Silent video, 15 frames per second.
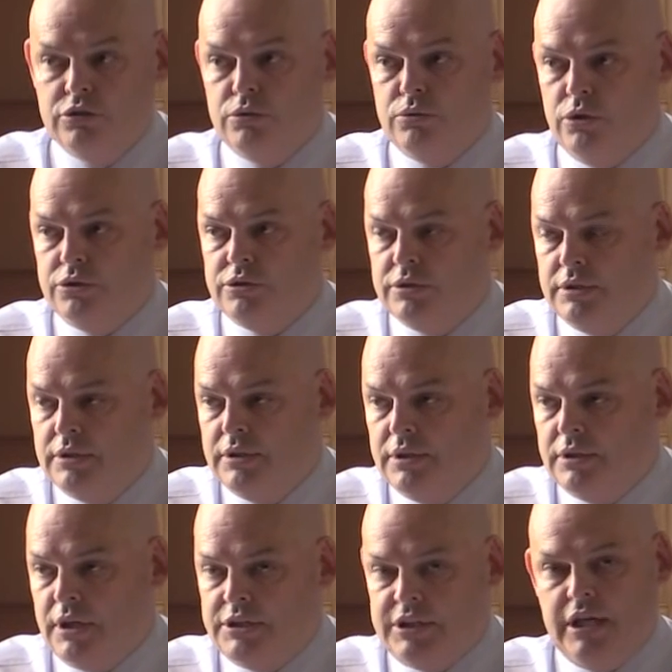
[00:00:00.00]
the route,
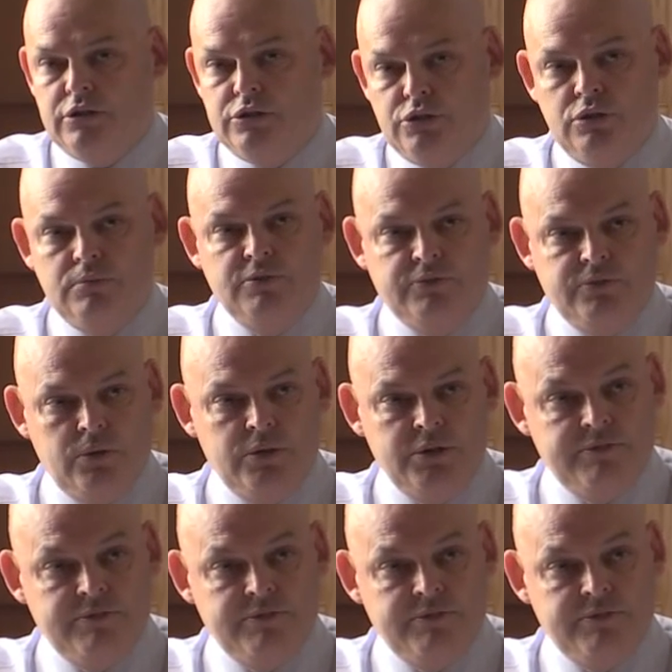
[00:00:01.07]
a day or two before,